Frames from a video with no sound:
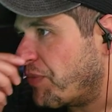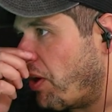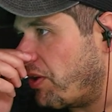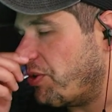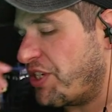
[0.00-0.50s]

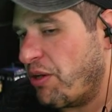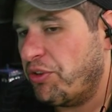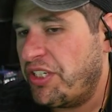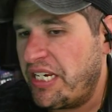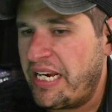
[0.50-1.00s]
You know, you're
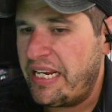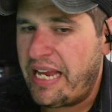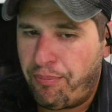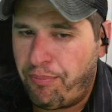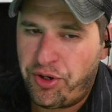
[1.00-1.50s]
still seeing
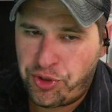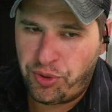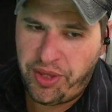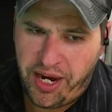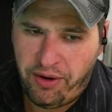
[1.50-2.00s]
that
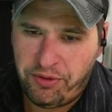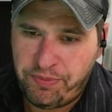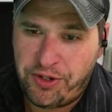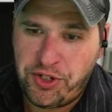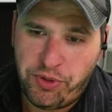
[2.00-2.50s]
pressure there,
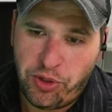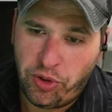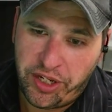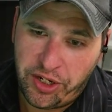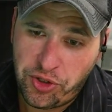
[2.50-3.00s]
especially when you
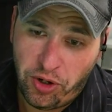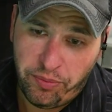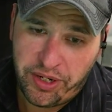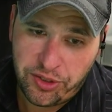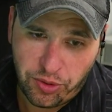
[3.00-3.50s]
look at
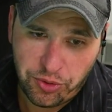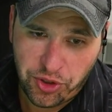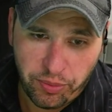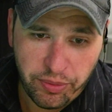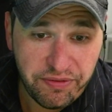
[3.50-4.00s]
Germany. So
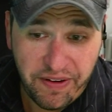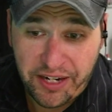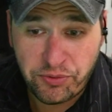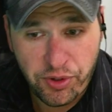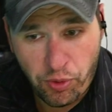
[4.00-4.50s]
Germany
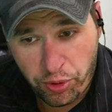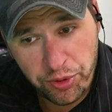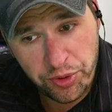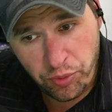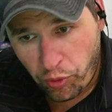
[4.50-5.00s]
factory
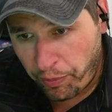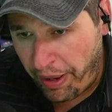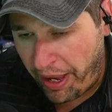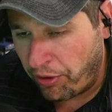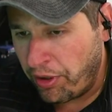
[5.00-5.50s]
orders were
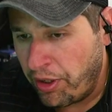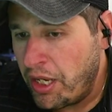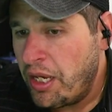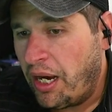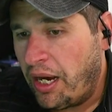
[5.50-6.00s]
better.
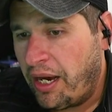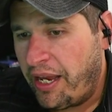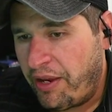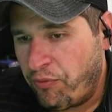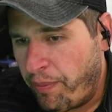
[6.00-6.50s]

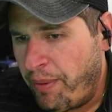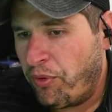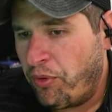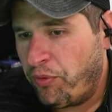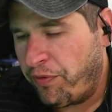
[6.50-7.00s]
And
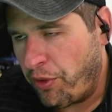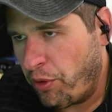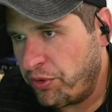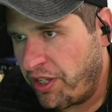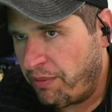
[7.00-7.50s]
remember, for
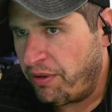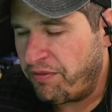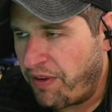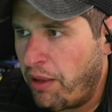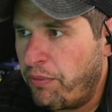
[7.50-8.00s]
those that have
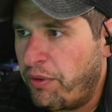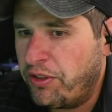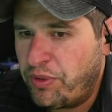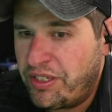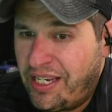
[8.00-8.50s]
been following
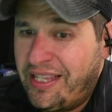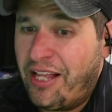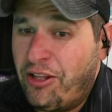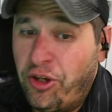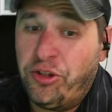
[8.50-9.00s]
us, we said
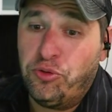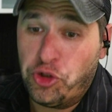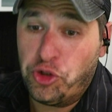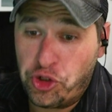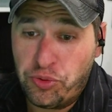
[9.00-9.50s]
that,
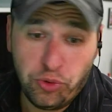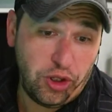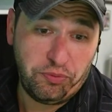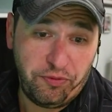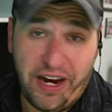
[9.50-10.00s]

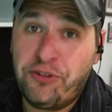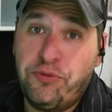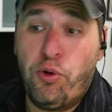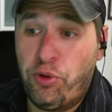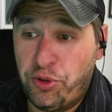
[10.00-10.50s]
look,
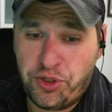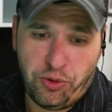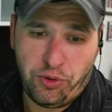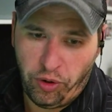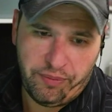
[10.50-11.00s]
factory
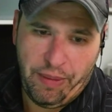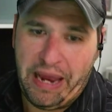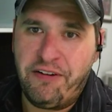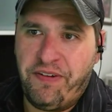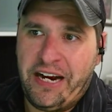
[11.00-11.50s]
orders or
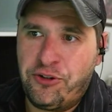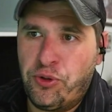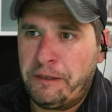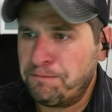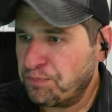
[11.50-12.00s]

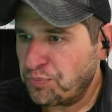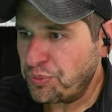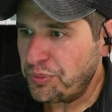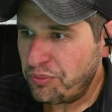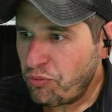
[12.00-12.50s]
manufacturing
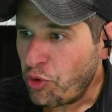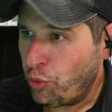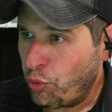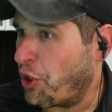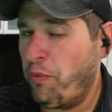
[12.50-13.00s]

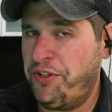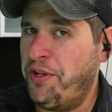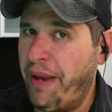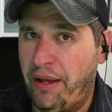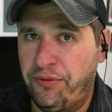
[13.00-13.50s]
was going
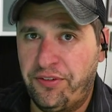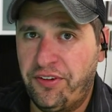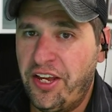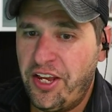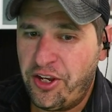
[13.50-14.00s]
to bounce.
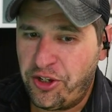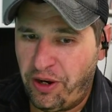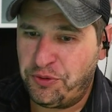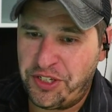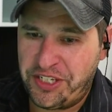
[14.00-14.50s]
You know,
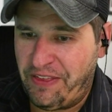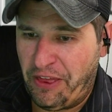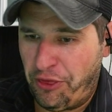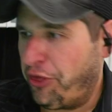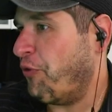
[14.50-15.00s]
as we said,
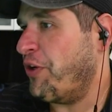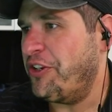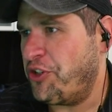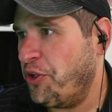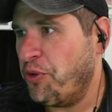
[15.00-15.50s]
that
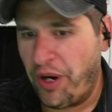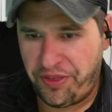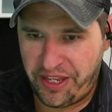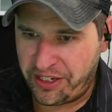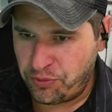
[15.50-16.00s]
32,
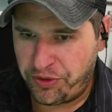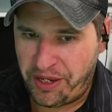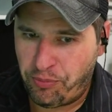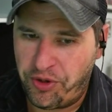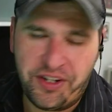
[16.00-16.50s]
I think, is what
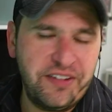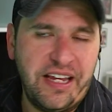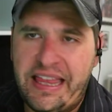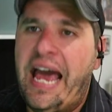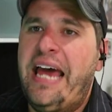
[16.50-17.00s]
they printed. It's
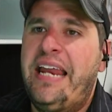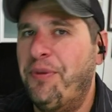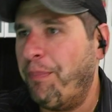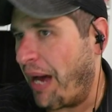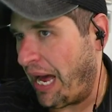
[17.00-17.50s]
like, that
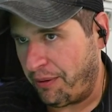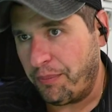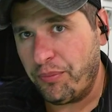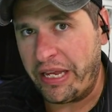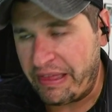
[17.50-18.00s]
is a
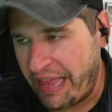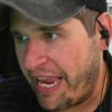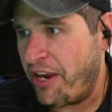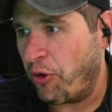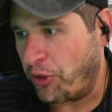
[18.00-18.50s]
bottom. Like,
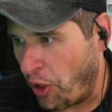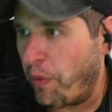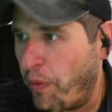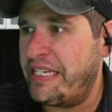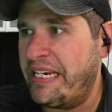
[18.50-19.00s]
they are
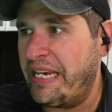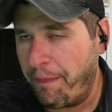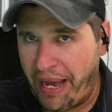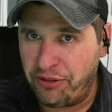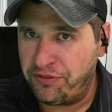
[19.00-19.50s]
going to get
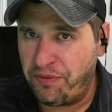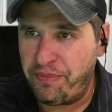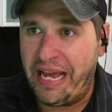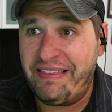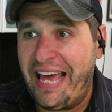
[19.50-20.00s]
a bounce from that.